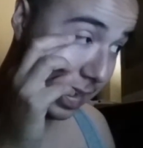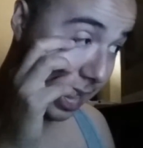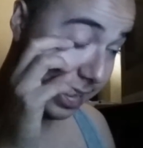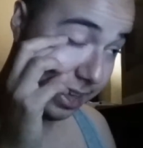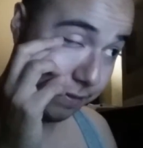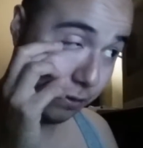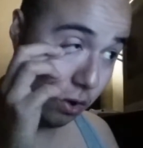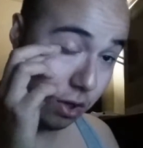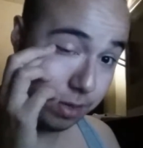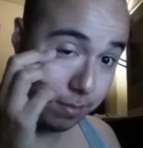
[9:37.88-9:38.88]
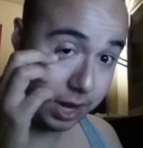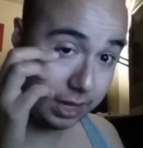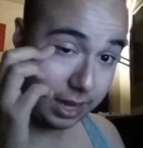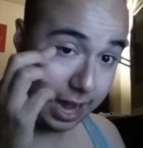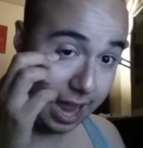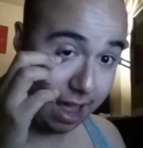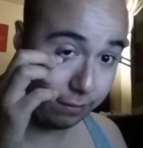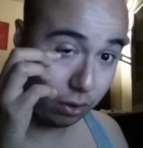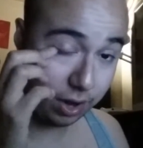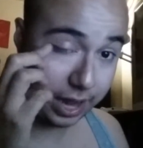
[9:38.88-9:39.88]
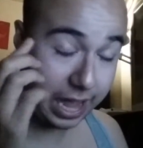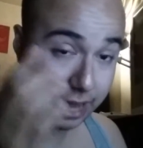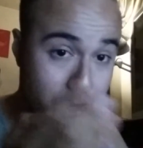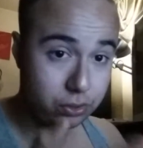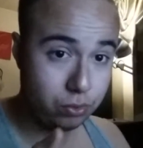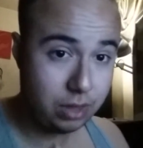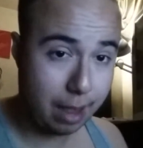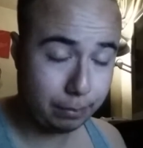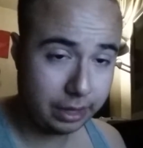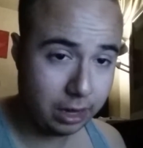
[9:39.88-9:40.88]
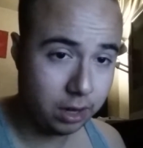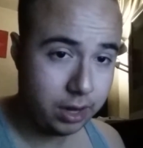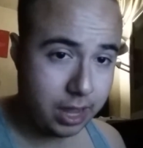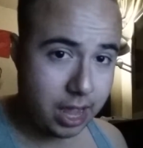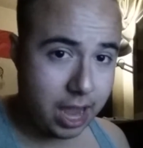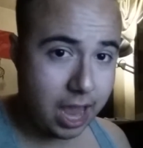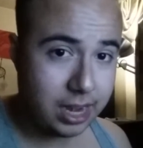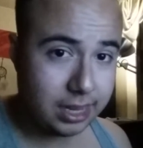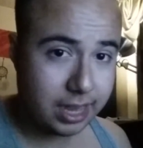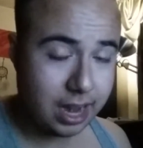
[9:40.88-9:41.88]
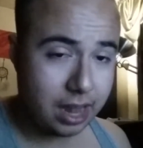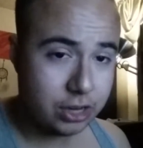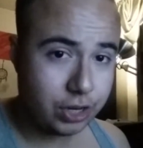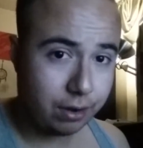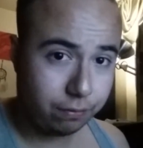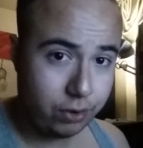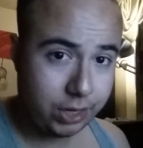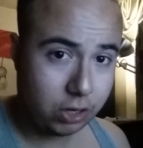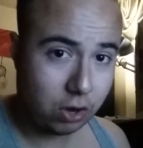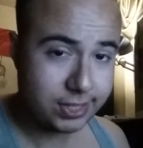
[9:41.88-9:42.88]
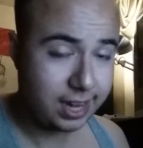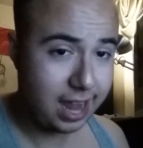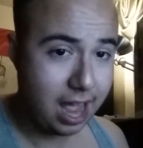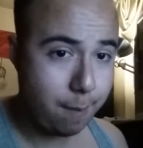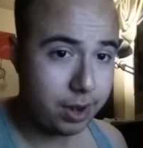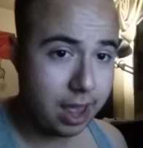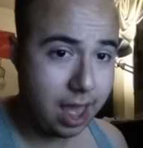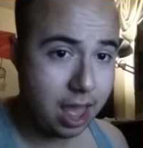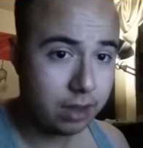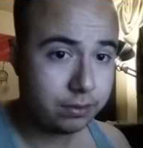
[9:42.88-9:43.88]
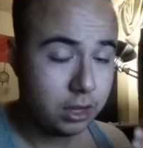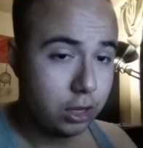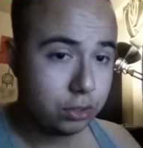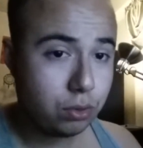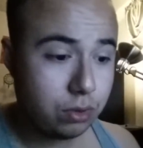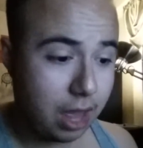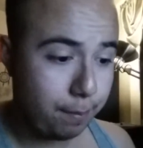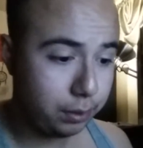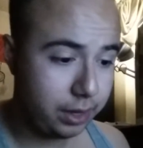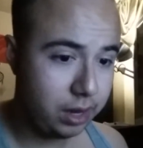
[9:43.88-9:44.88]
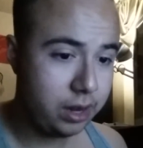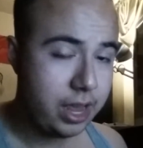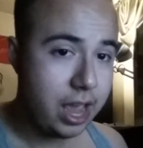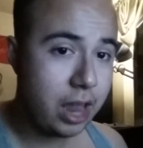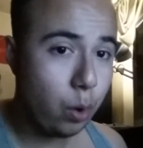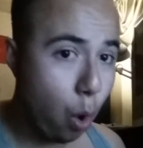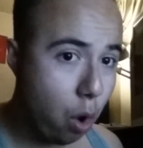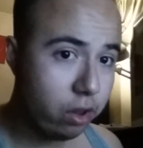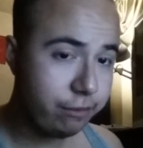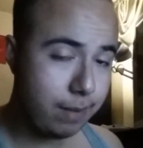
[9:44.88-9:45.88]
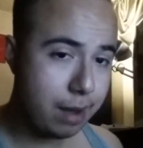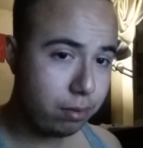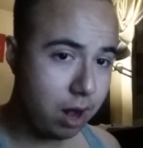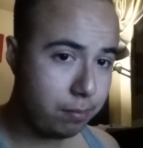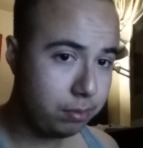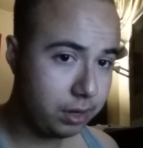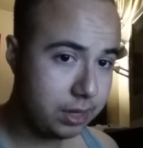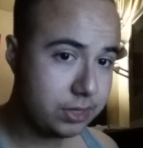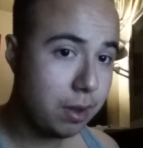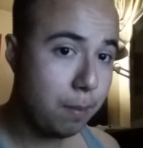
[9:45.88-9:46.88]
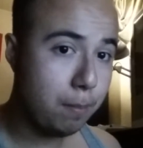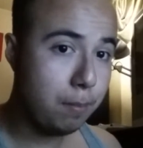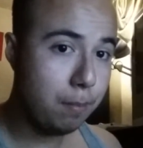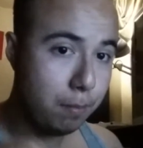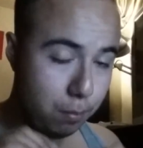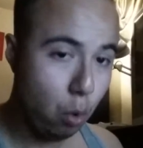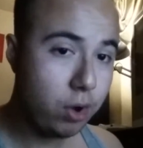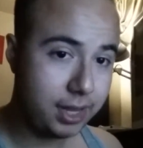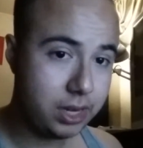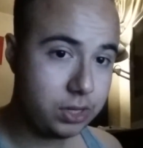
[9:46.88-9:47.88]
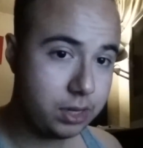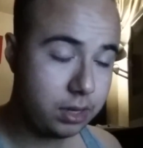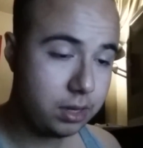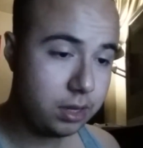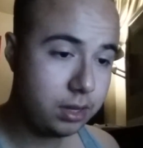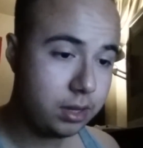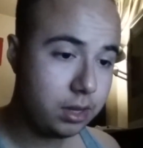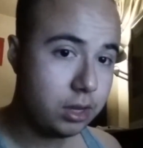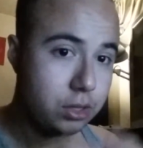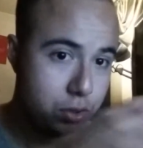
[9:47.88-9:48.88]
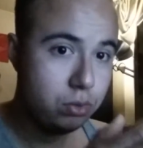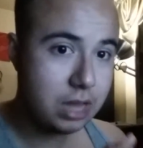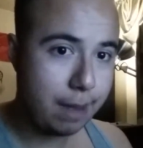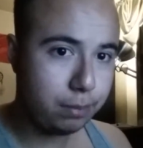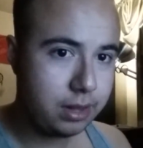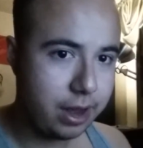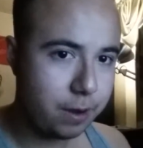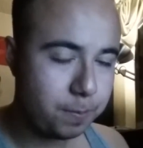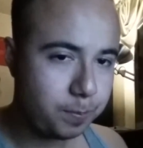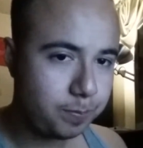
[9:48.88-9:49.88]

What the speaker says: I give all the money that I have on hand to that player. Any get out of jail free cards that I happen to have to that player, and all of my properties mortgaged to that player.